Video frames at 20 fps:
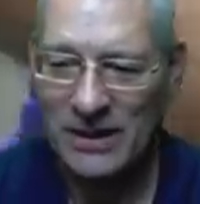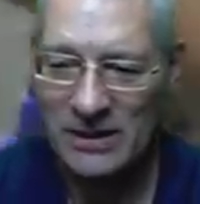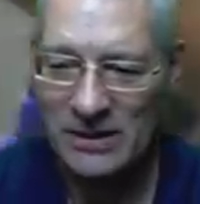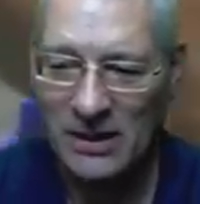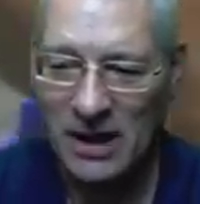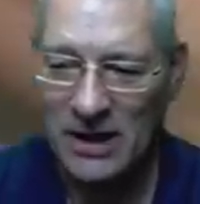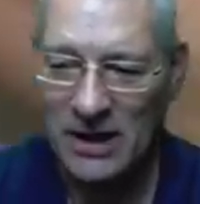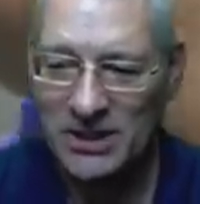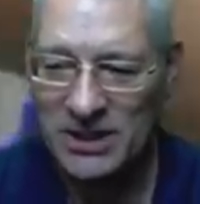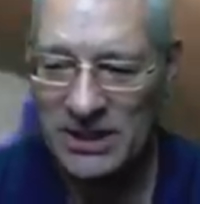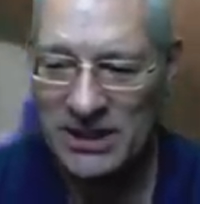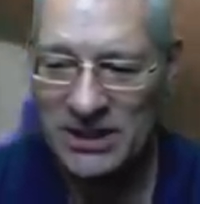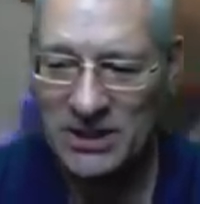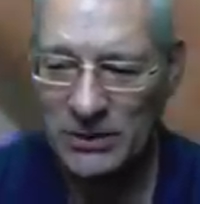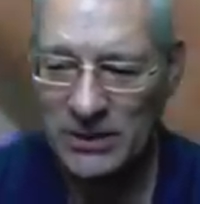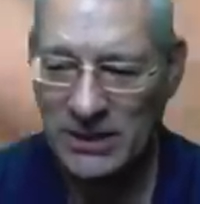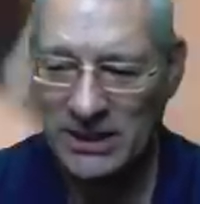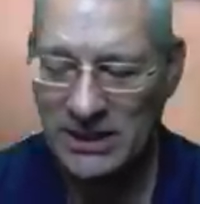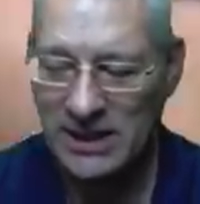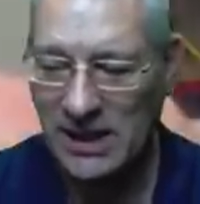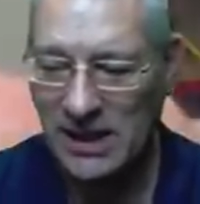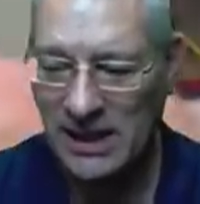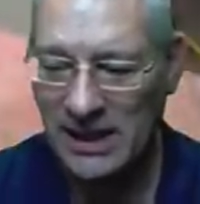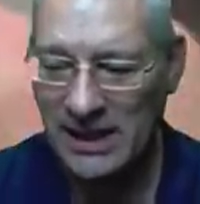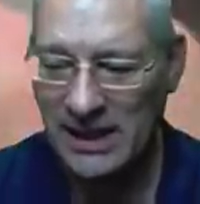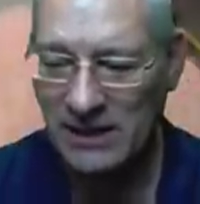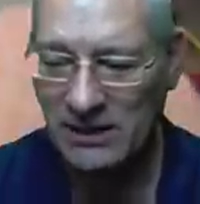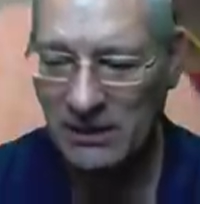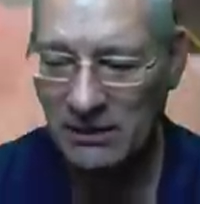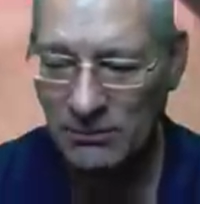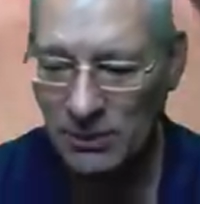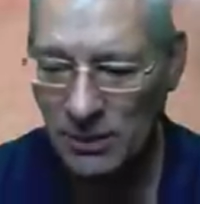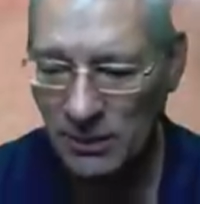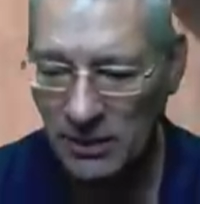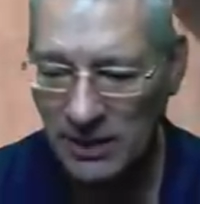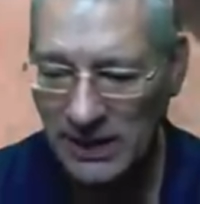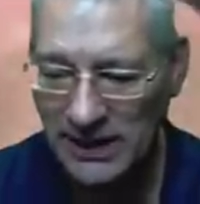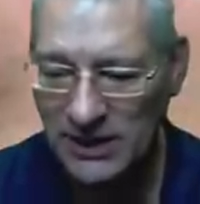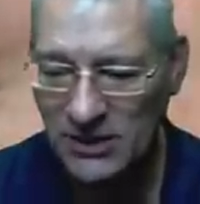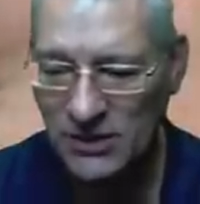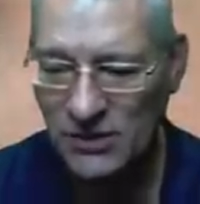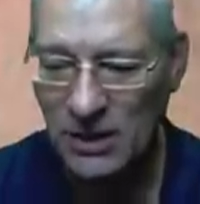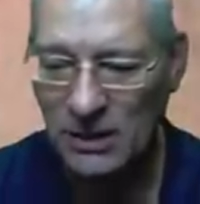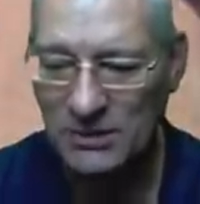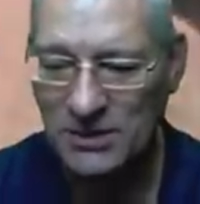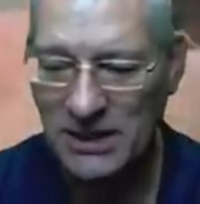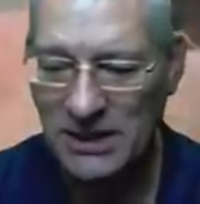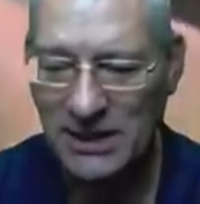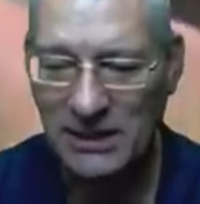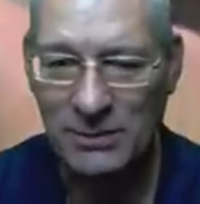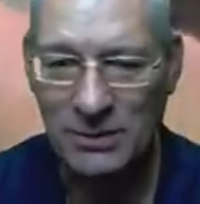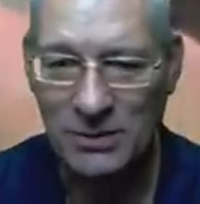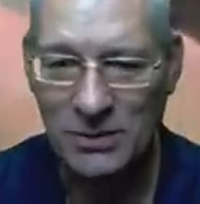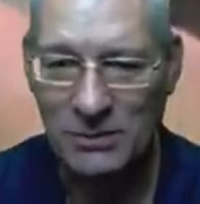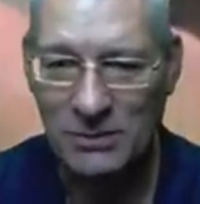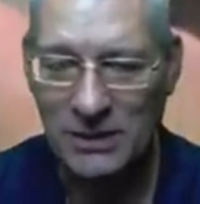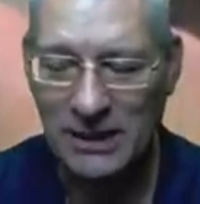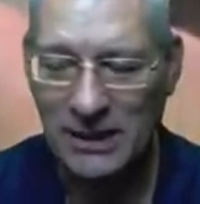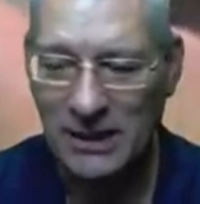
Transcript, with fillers: IC squared again, probably interrupts here, possibly.